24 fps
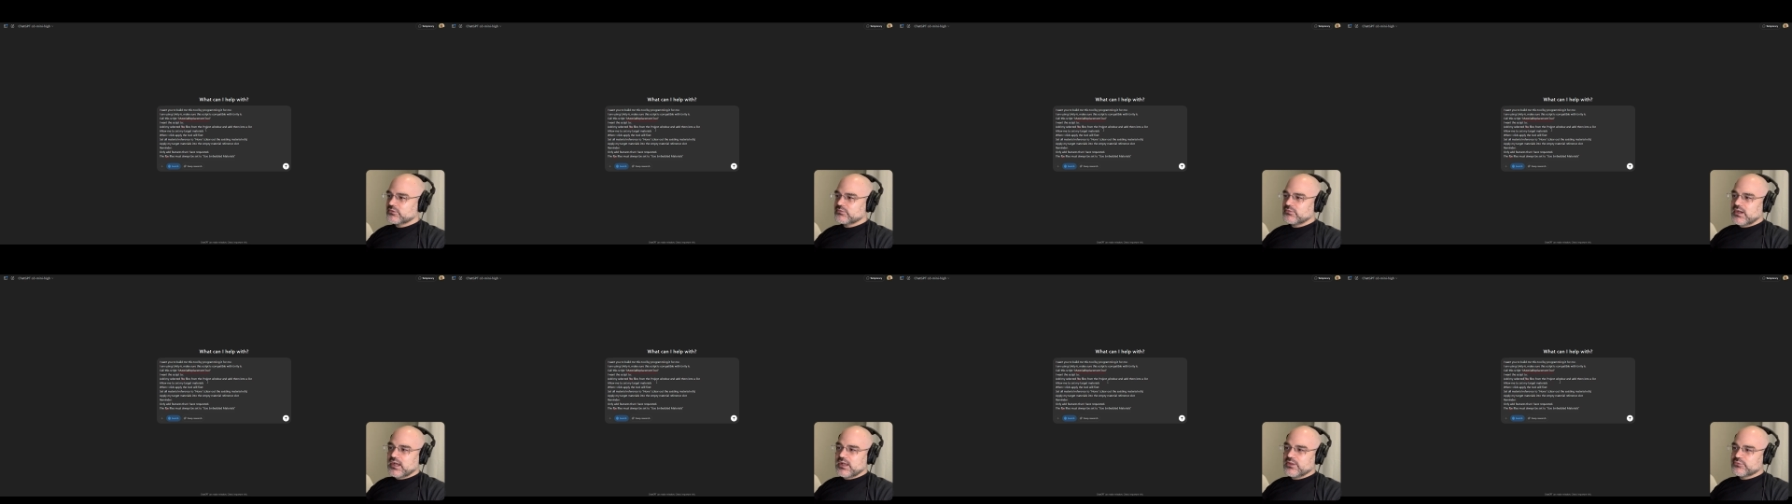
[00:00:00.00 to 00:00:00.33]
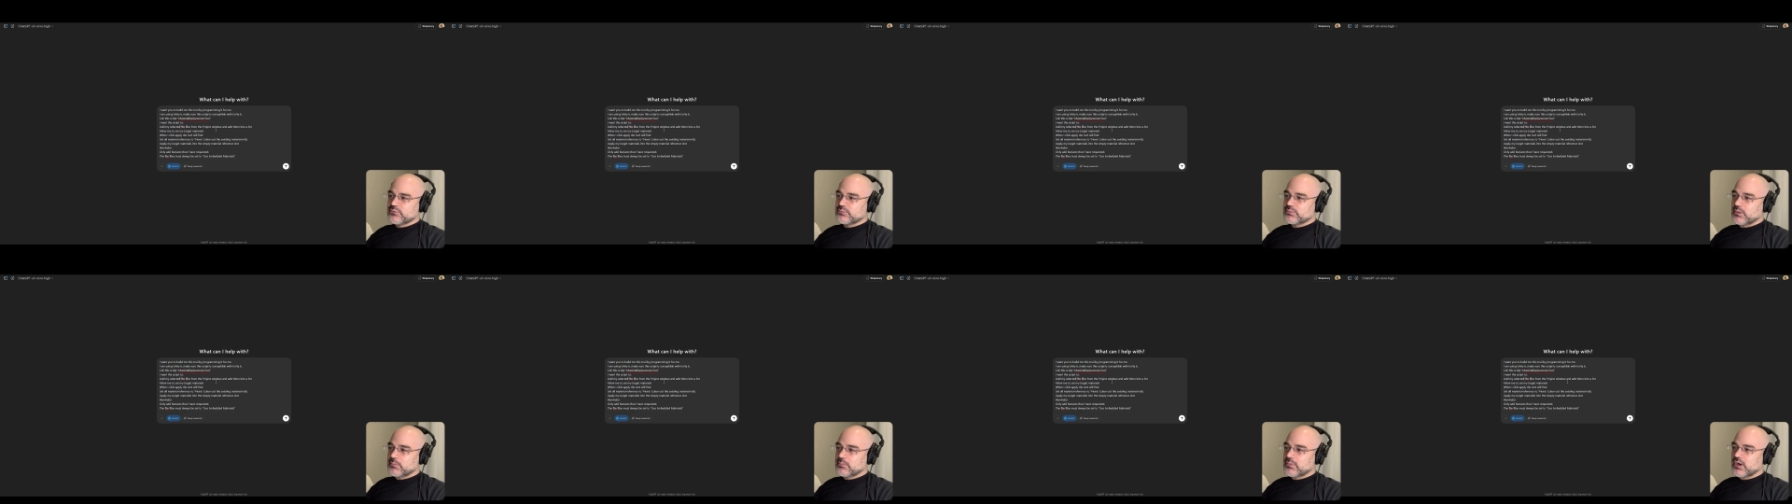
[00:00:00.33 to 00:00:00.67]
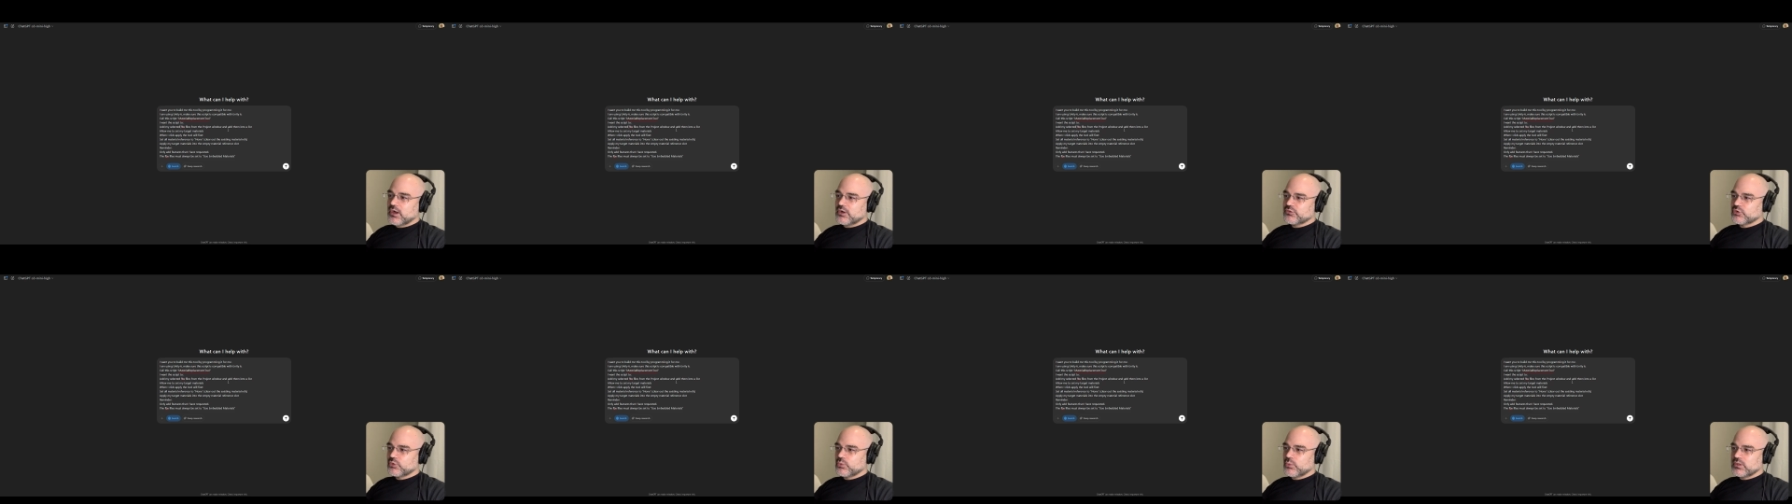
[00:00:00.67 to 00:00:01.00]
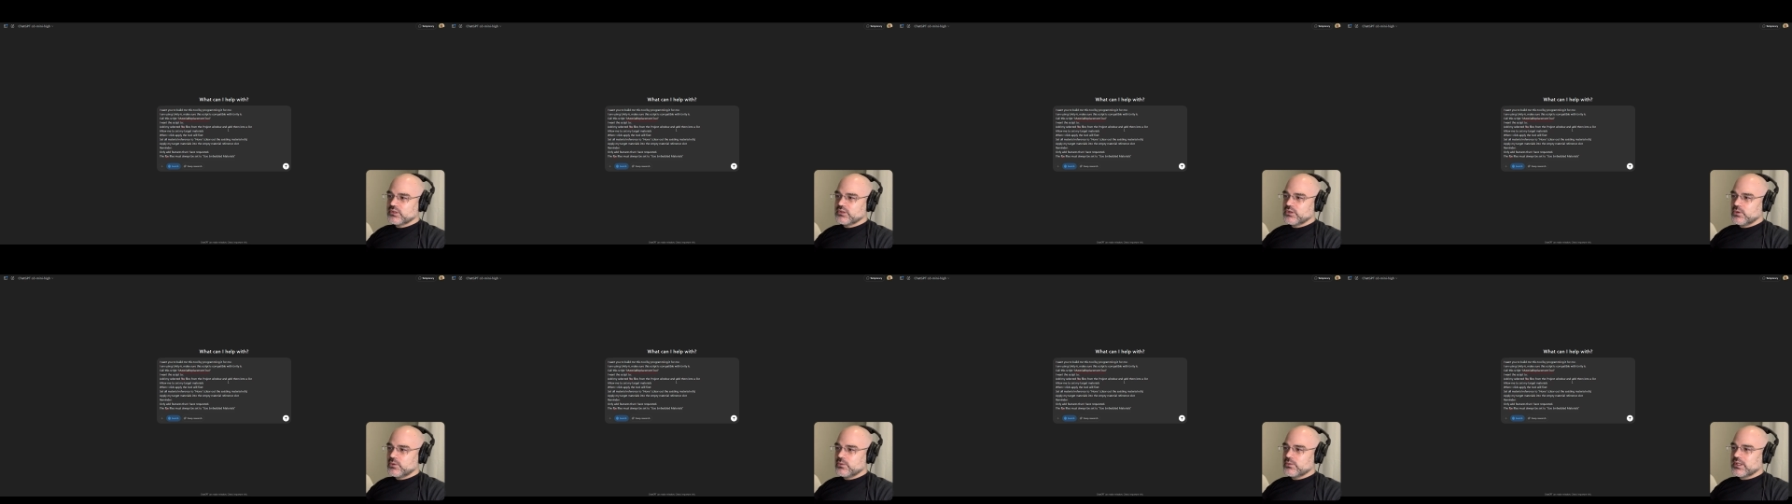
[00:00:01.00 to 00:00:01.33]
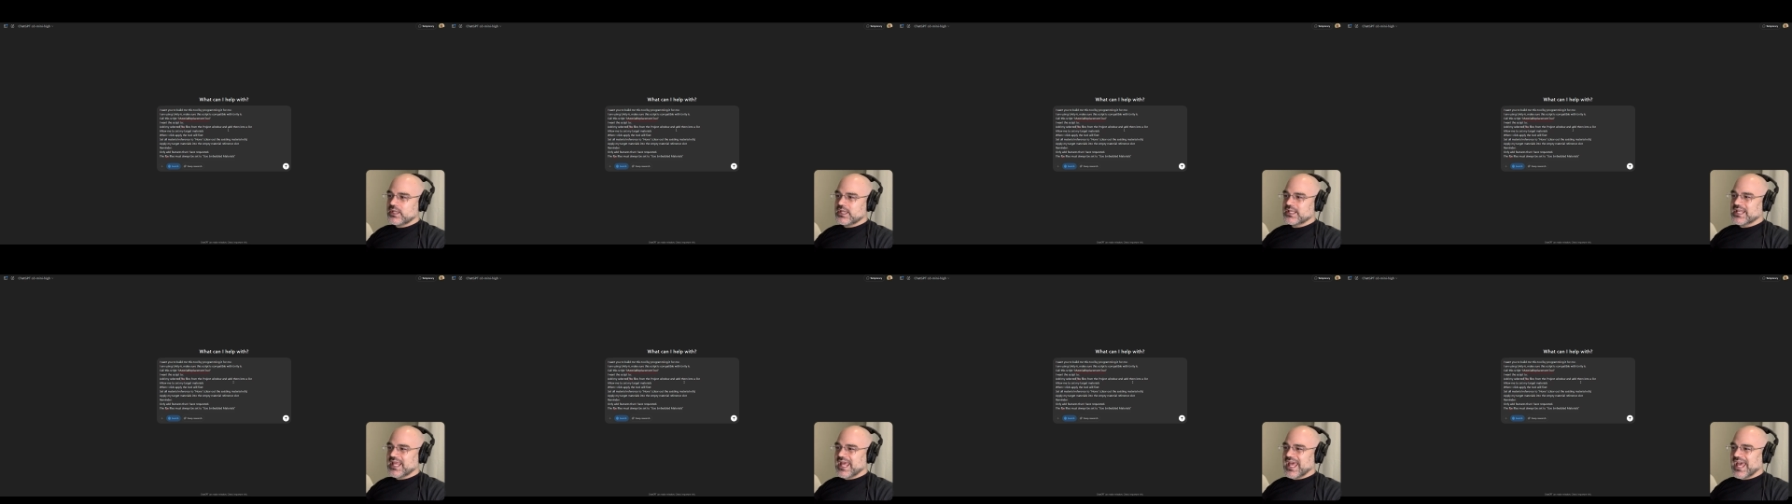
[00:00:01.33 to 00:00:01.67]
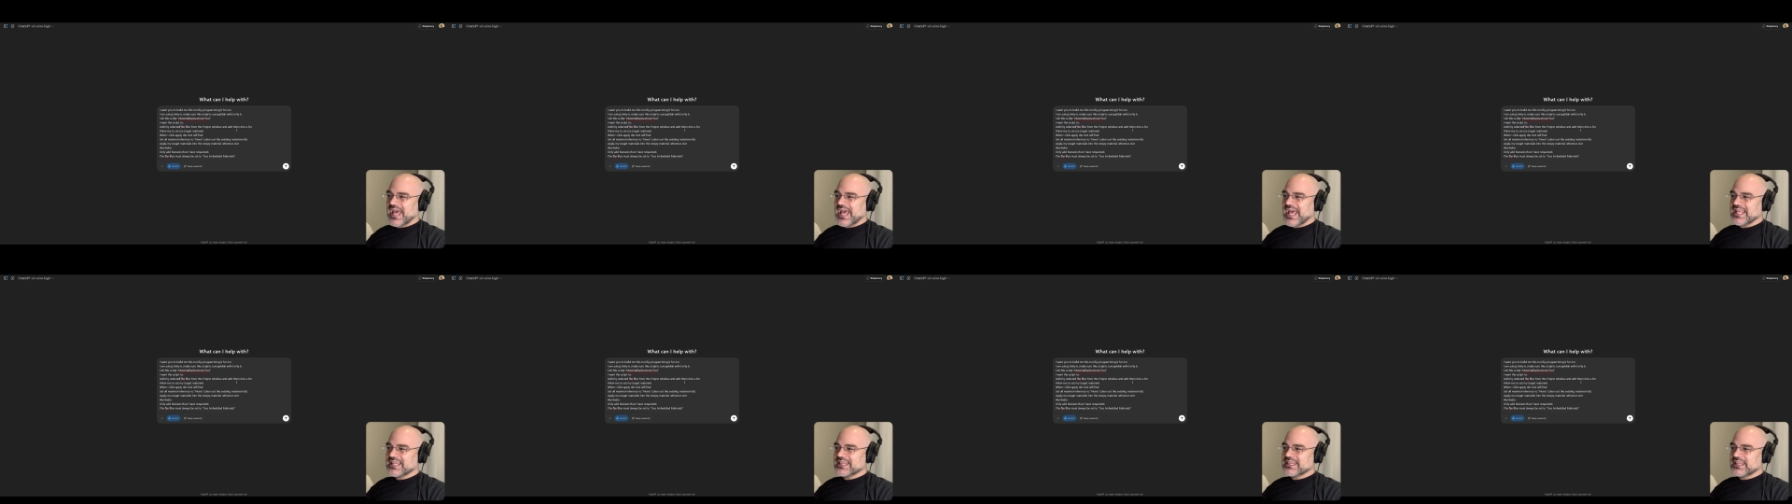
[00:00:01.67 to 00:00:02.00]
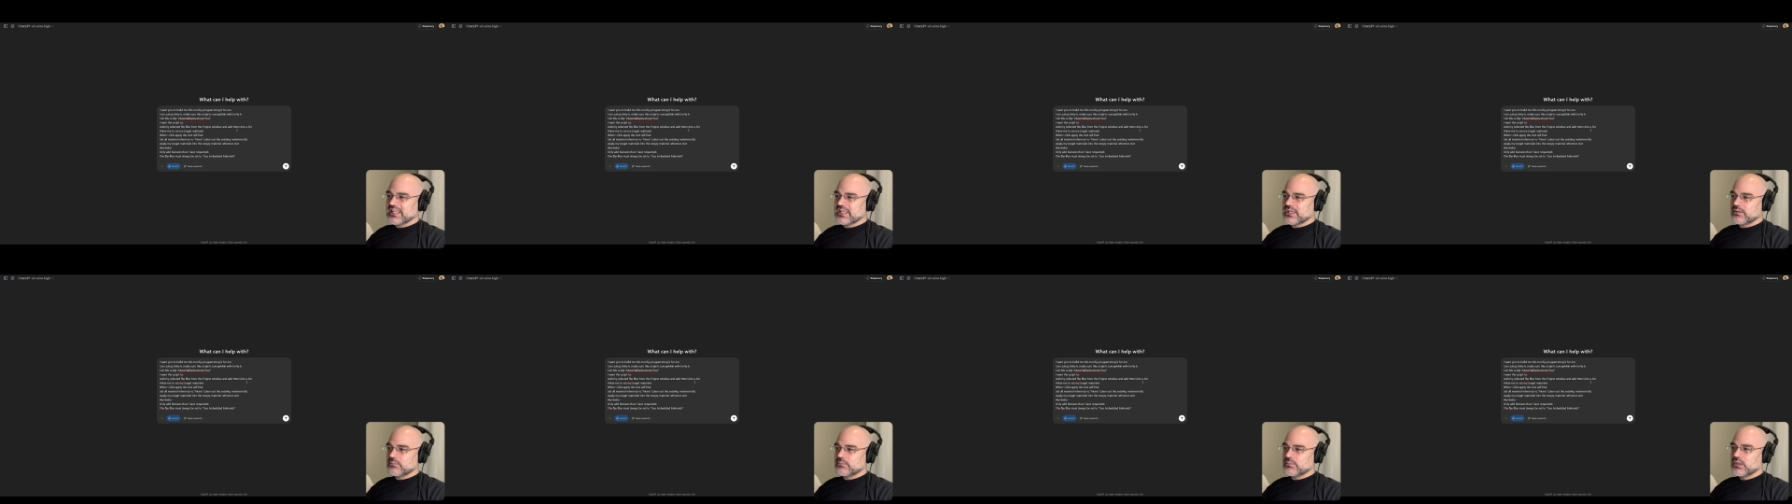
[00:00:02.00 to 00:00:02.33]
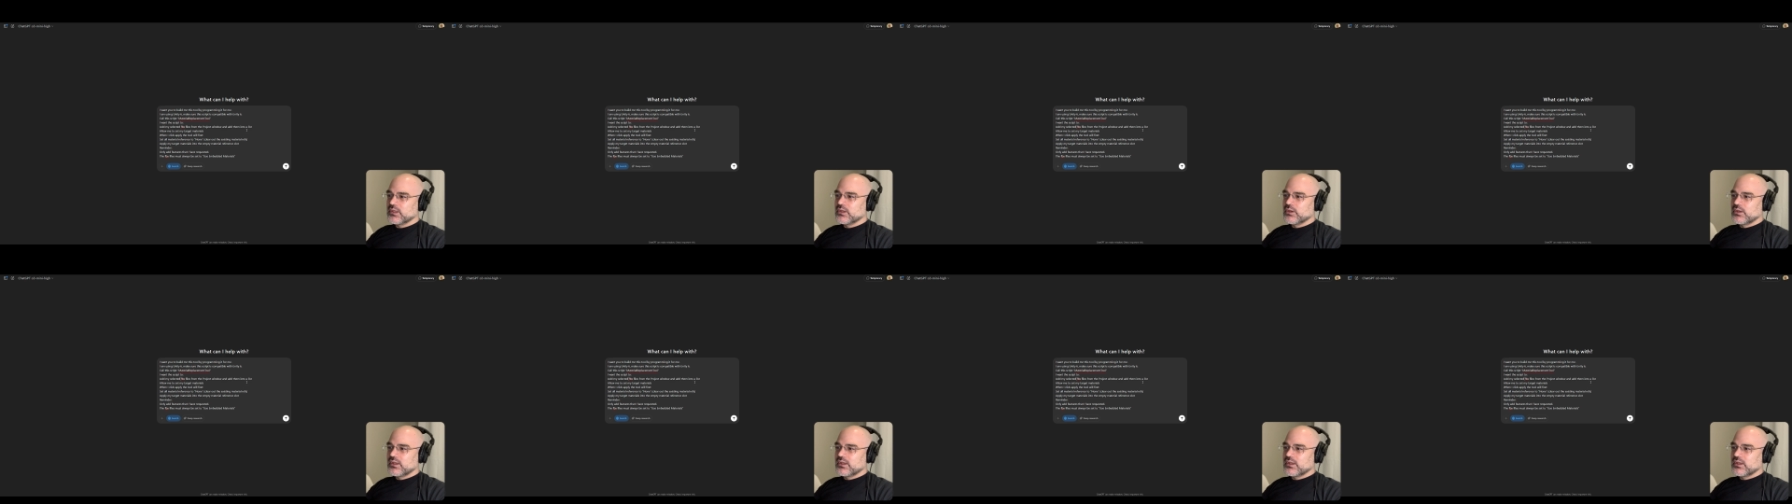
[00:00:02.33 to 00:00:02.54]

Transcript: files from the project window and add them